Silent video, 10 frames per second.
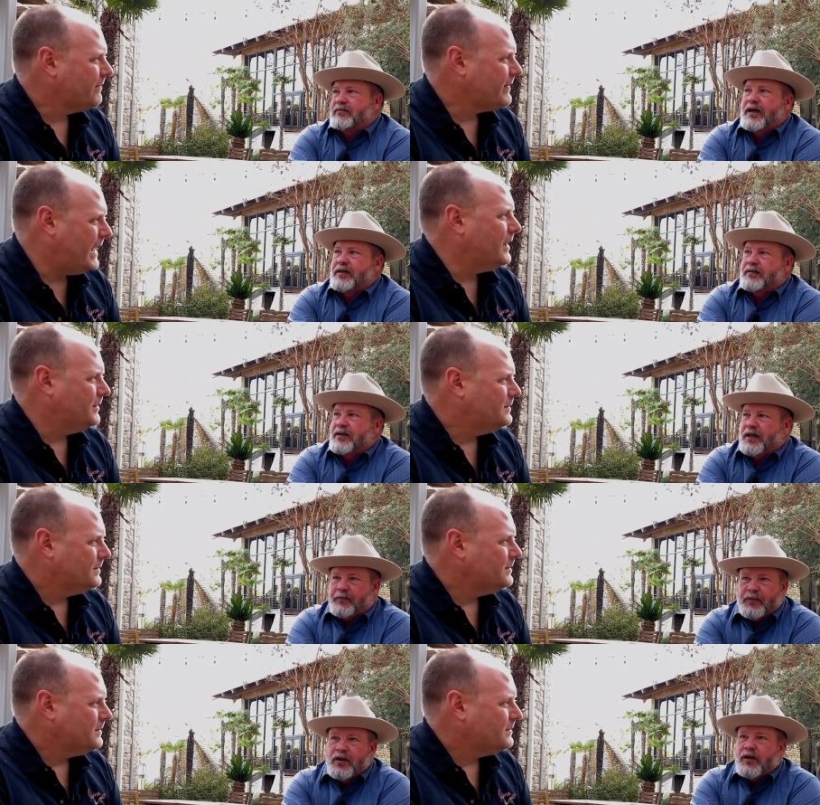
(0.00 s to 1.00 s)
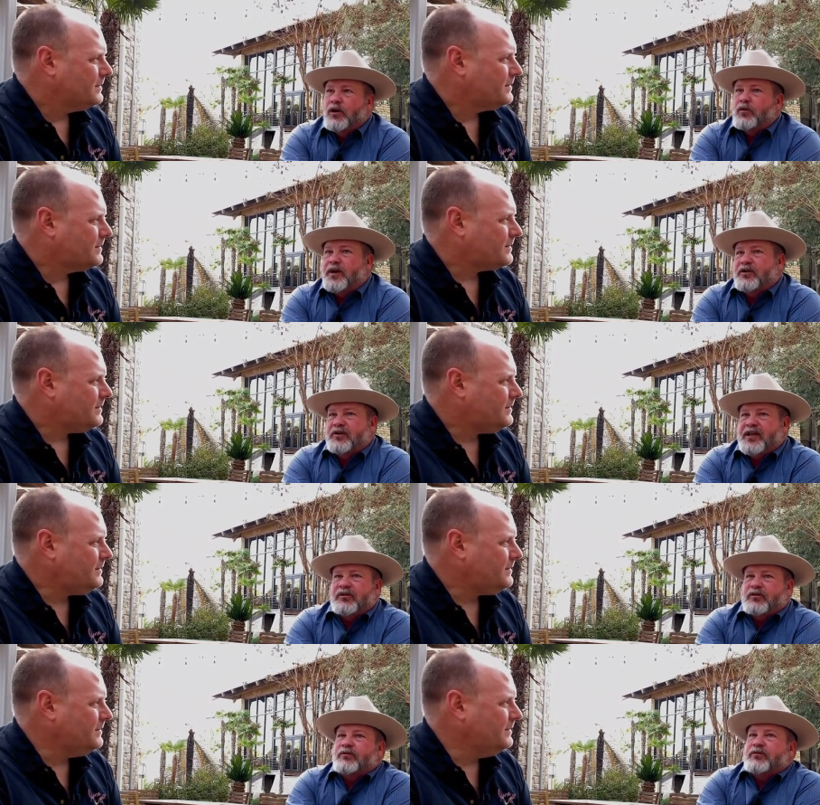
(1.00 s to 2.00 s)
Speaker 1: right? Yeah. Um, we couldn't
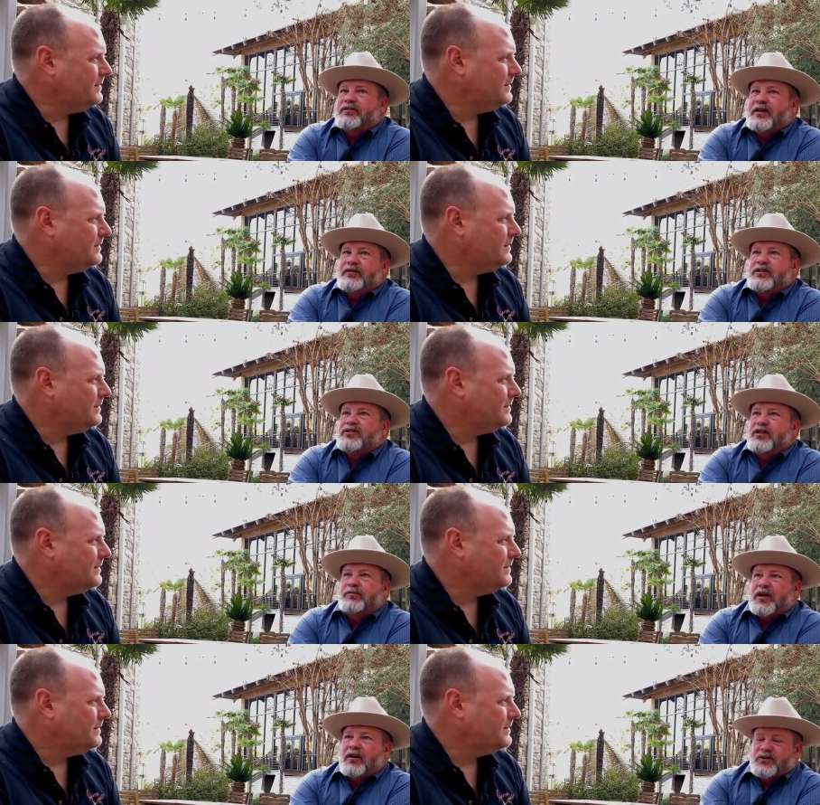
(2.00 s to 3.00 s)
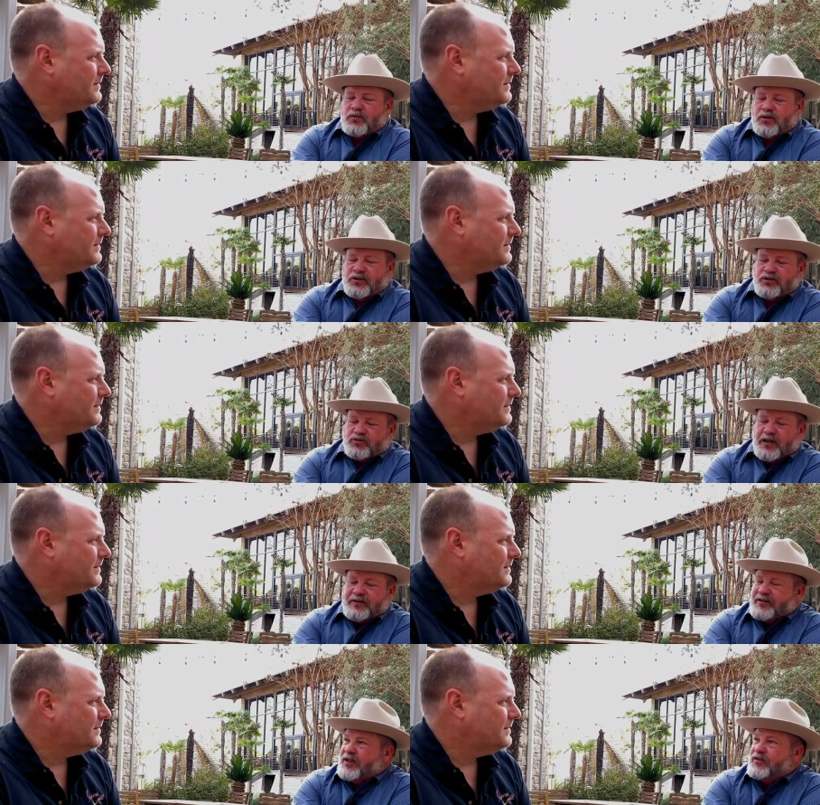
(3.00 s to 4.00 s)
get 337 this year, but I also wanted to try
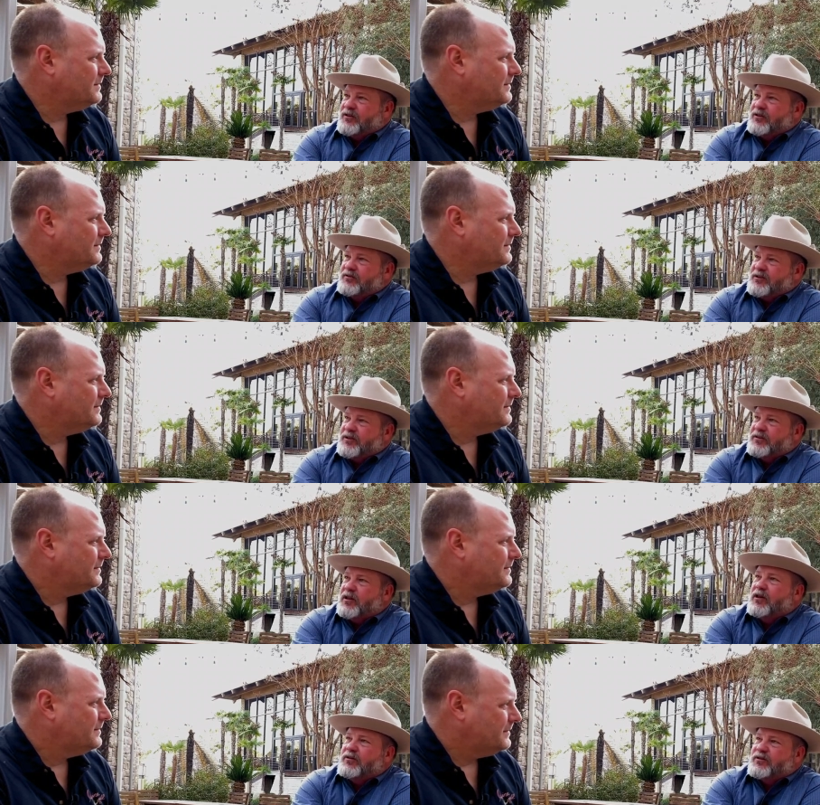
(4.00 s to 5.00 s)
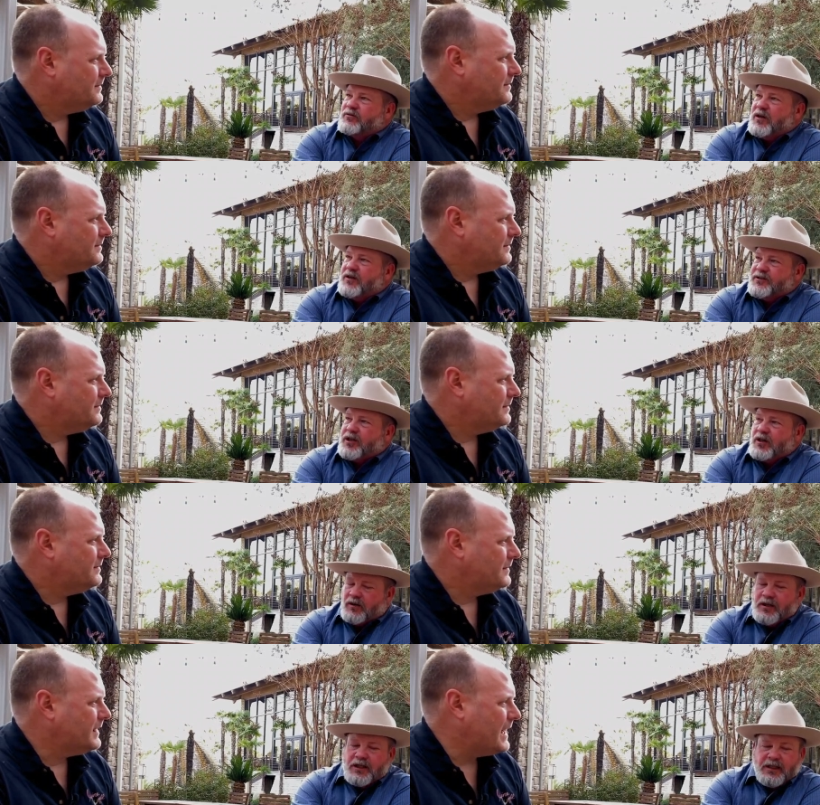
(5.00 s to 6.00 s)
this other this other clone as well.
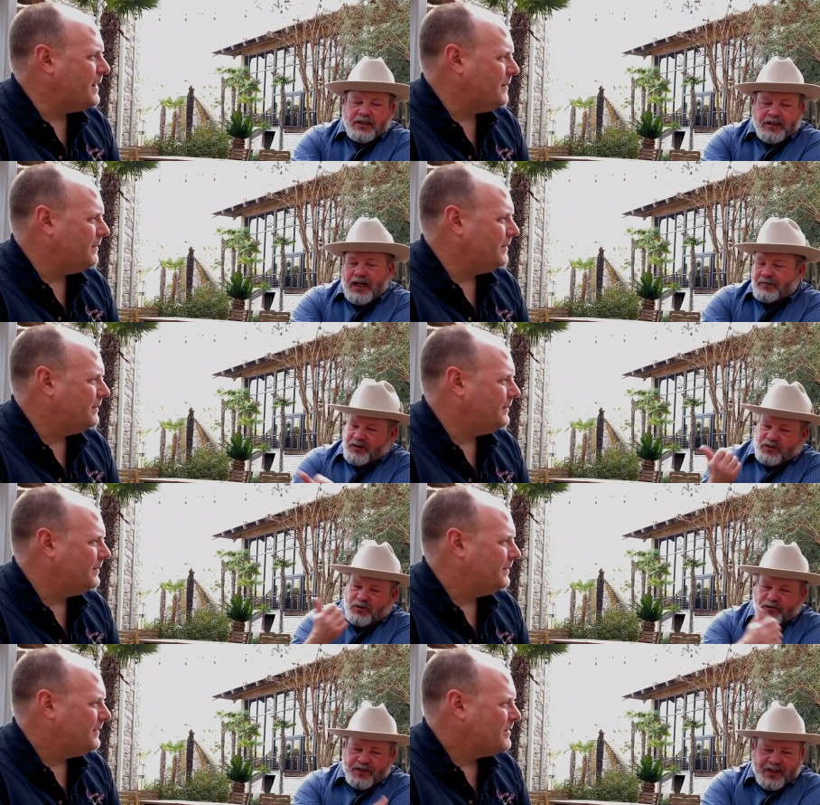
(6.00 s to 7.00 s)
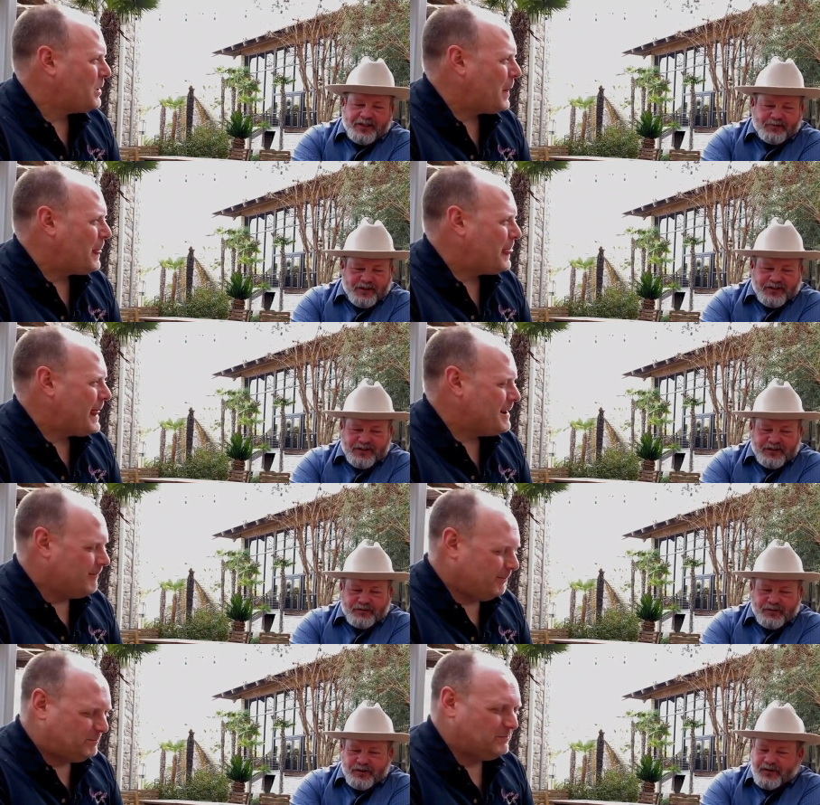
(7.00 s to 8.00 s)
So
Speaker 2: okay, yeah, that's cool. That I didn't realize that
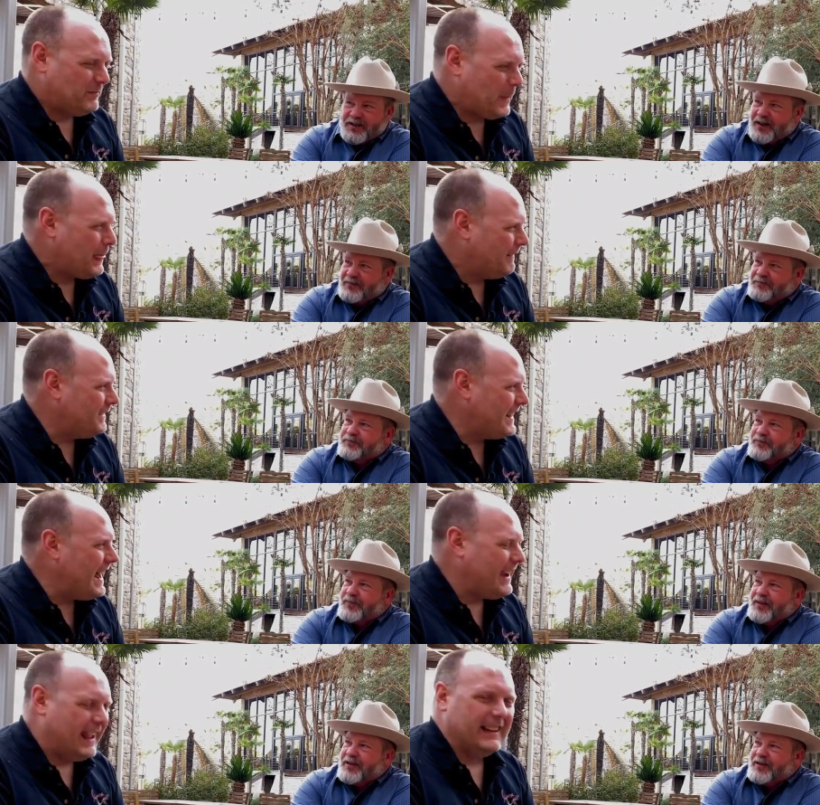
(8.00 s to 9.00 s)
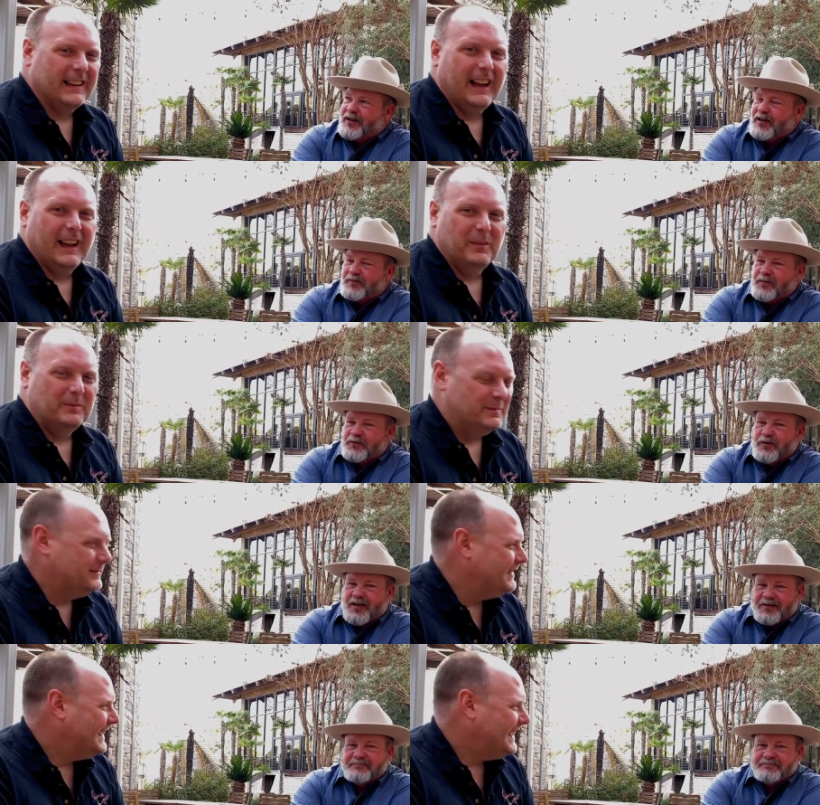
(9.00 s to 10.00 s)
you were yeah yeah. Not a lot um, of people know
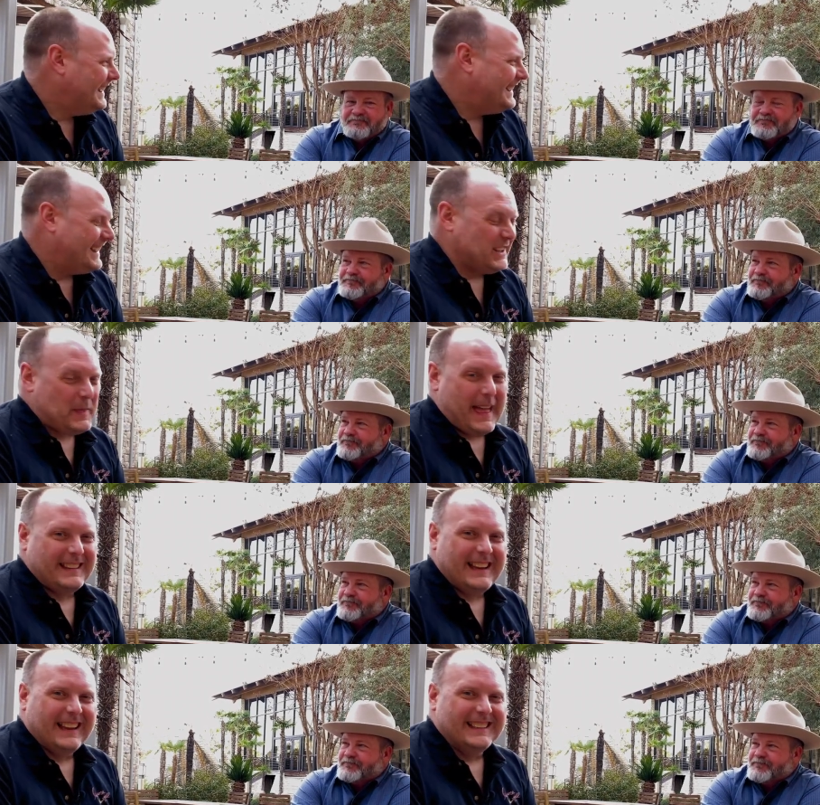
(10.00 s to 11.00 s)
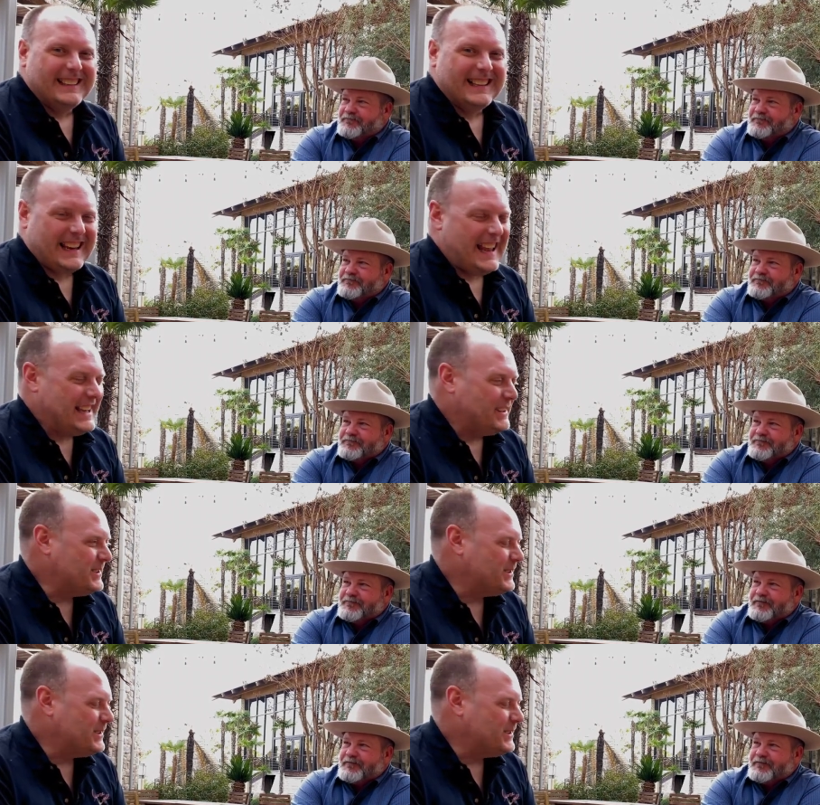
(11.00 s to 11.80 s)
that that yeah again that's